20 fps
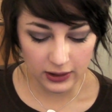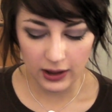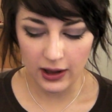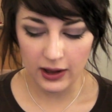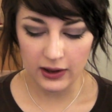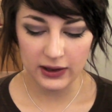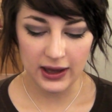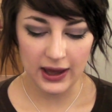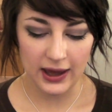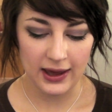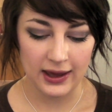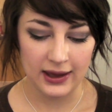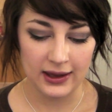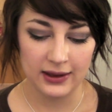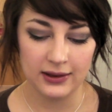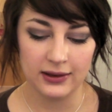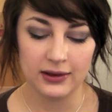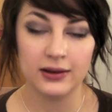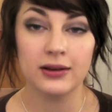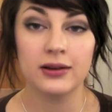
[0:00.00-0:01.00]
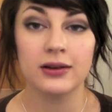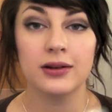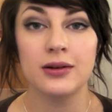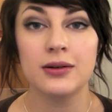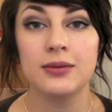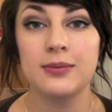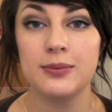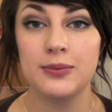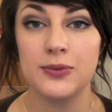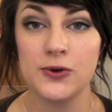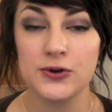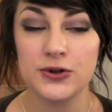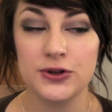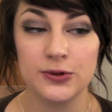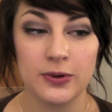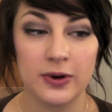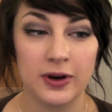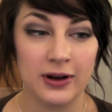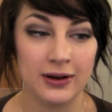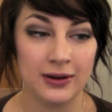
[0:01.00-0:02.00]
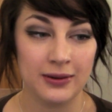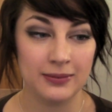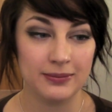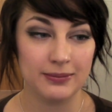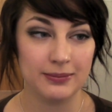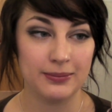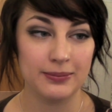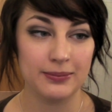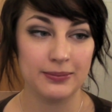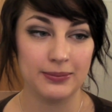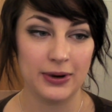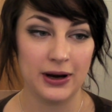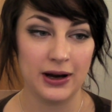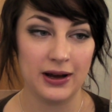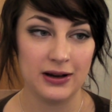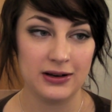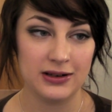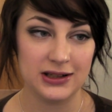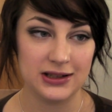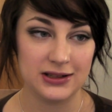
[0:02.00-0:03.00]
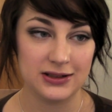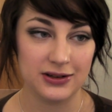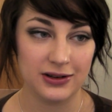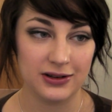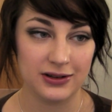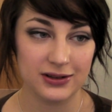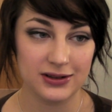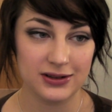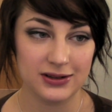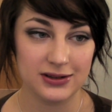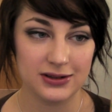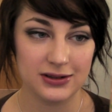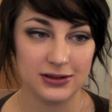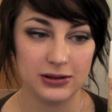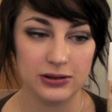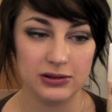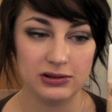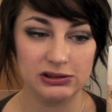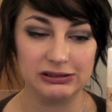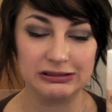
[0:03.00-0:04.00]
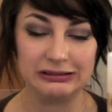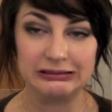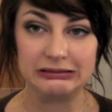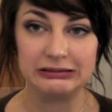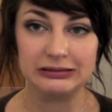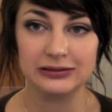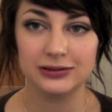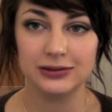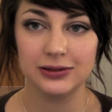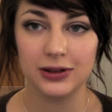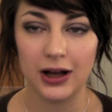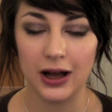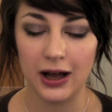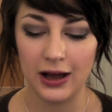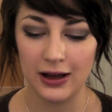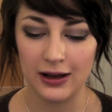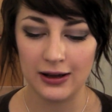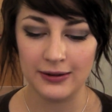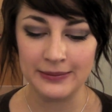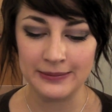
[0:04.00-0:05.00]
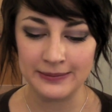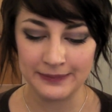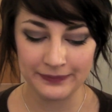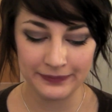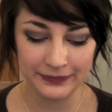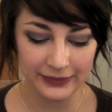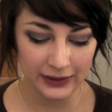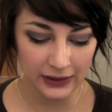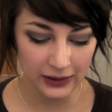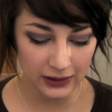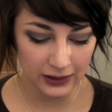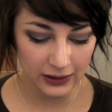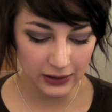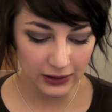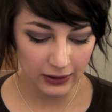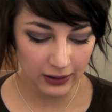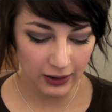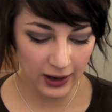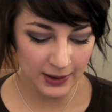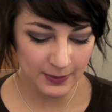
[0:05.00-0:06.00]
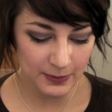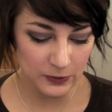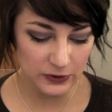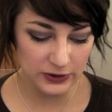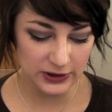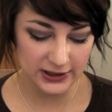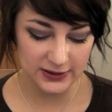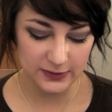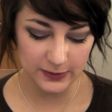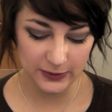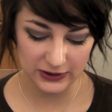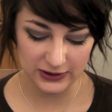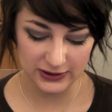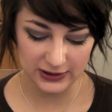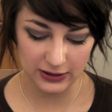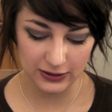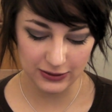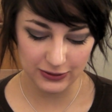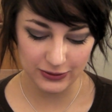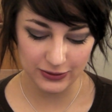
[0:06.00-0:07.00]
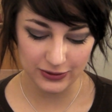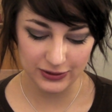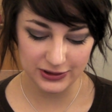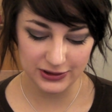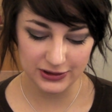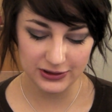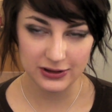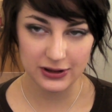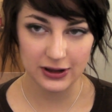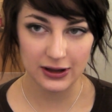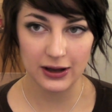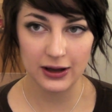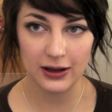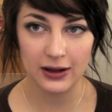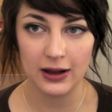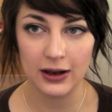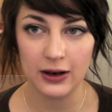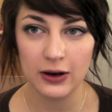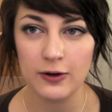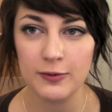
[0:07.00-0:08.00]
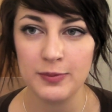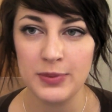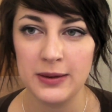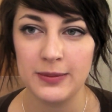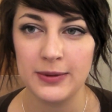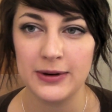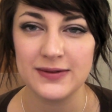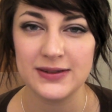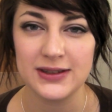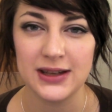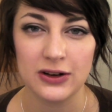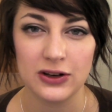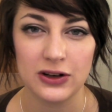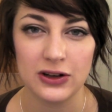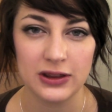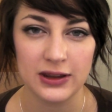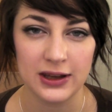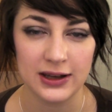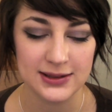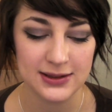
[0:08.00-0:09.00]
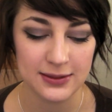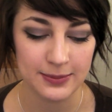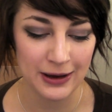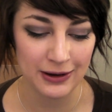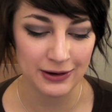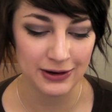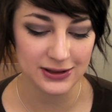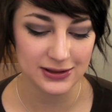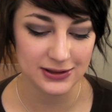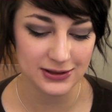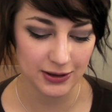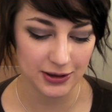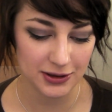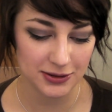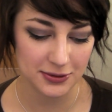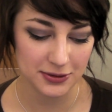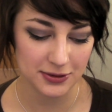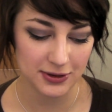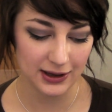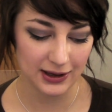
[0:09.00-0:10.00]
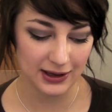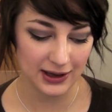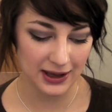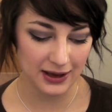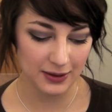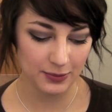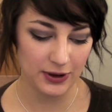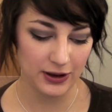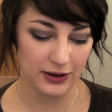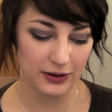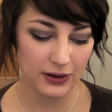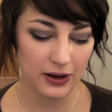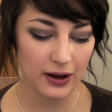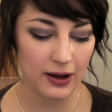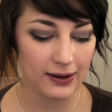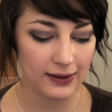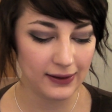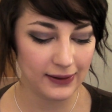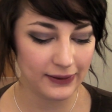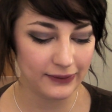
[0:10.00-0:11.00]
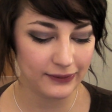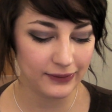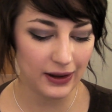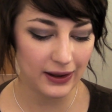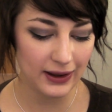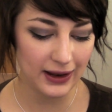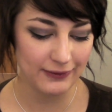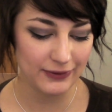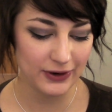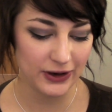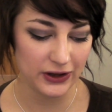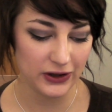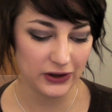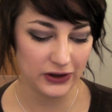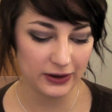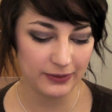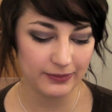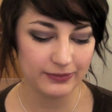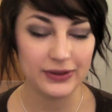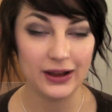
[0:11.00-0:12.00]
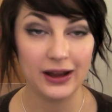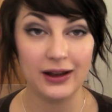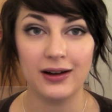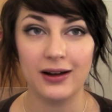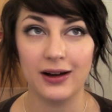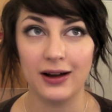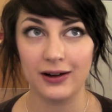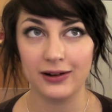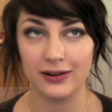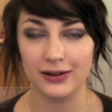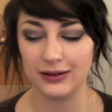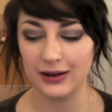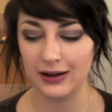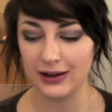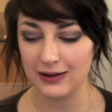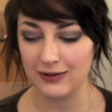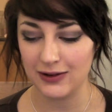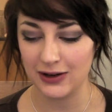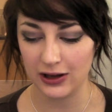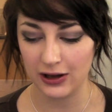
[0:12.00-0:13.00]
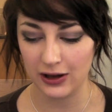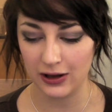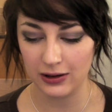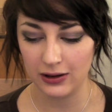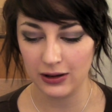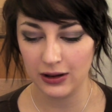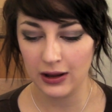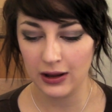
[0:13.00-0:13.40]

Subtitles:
Okay, Bourjois Bio-detox. I bought this because I thought, a lot of people have said good things about it, so I thought, okay, well, I'll have a look. I'll give it a go.